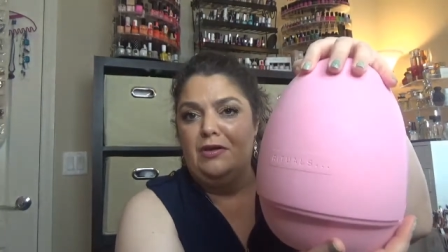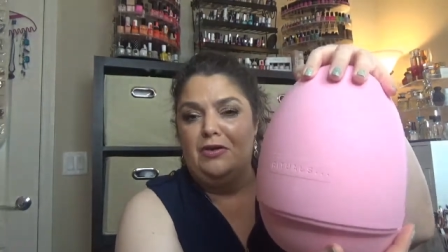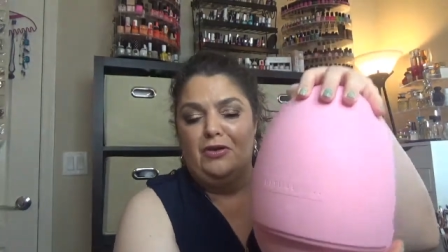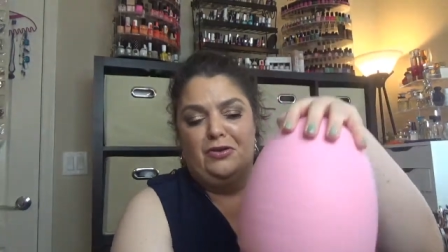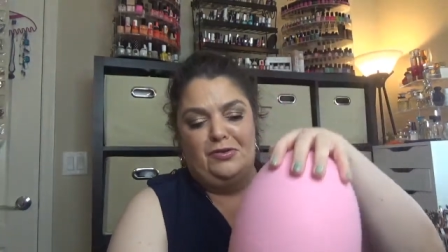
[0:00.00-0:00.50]

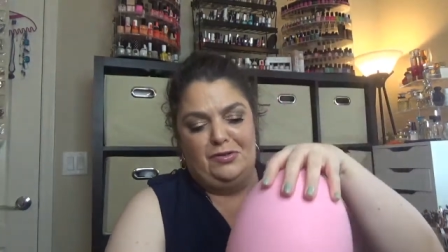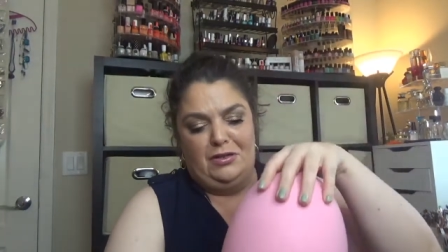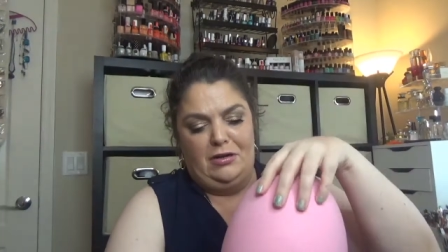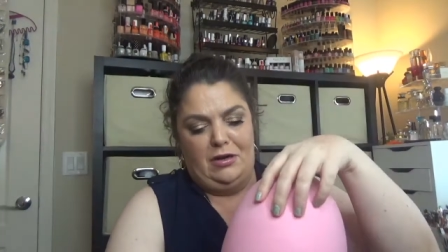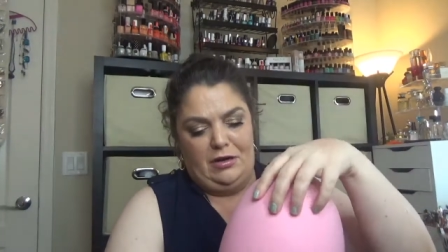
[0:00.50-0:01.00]
here is
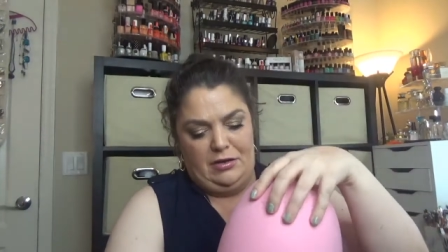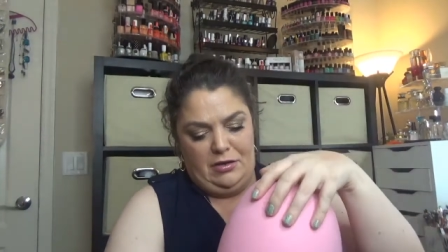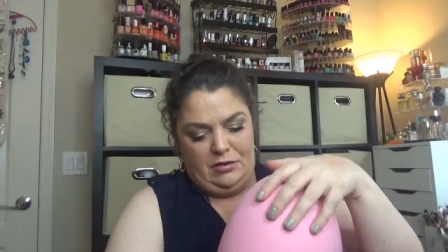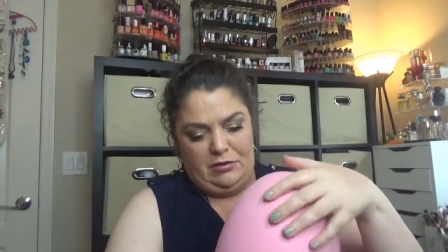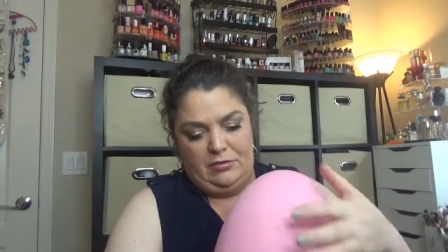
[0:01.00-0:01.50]
the guy
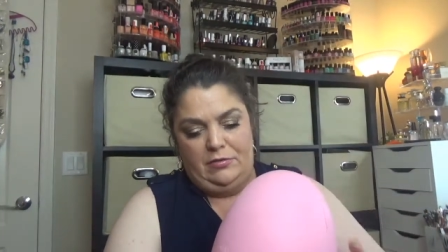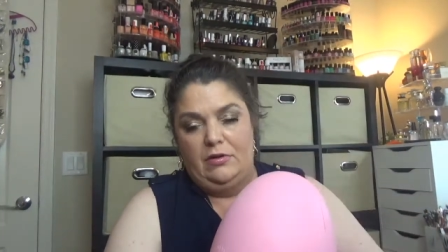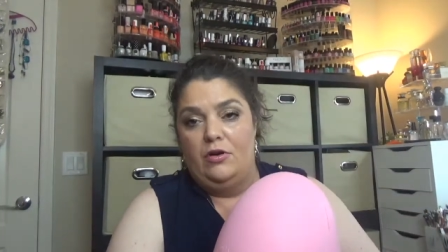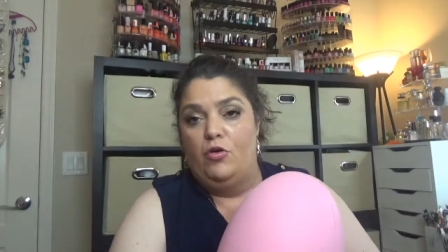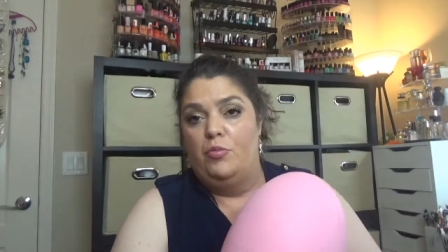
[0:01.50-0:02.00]
and
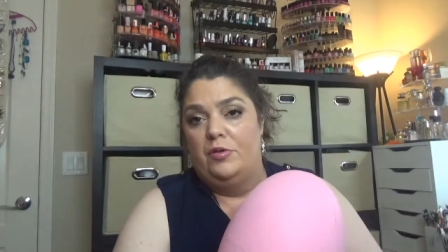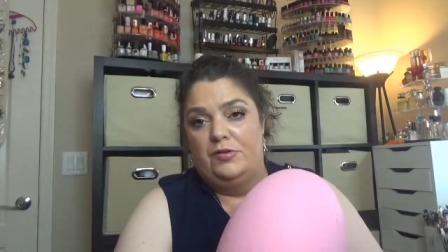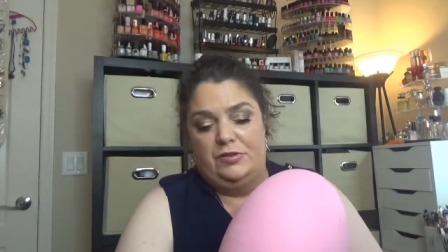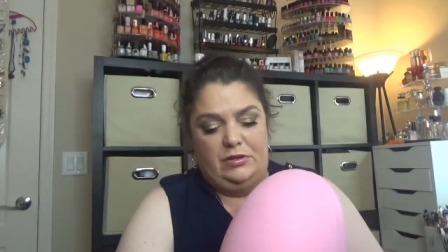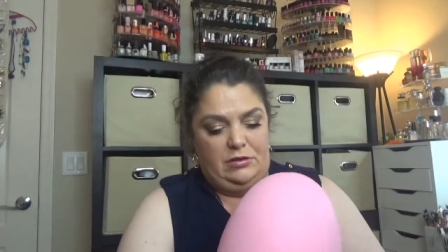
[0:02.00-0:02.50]

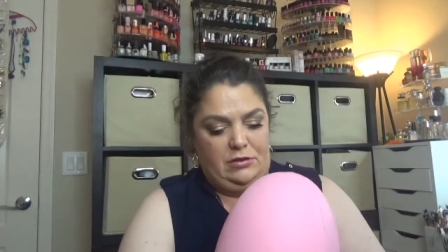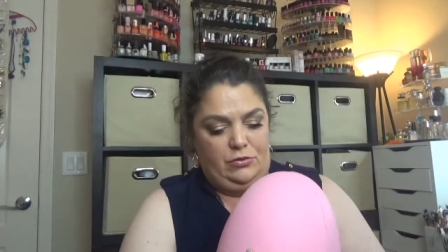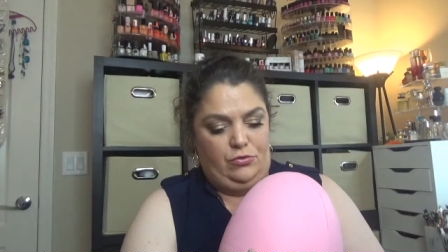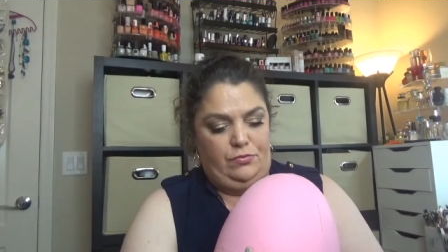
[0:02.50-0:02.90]
opens it up.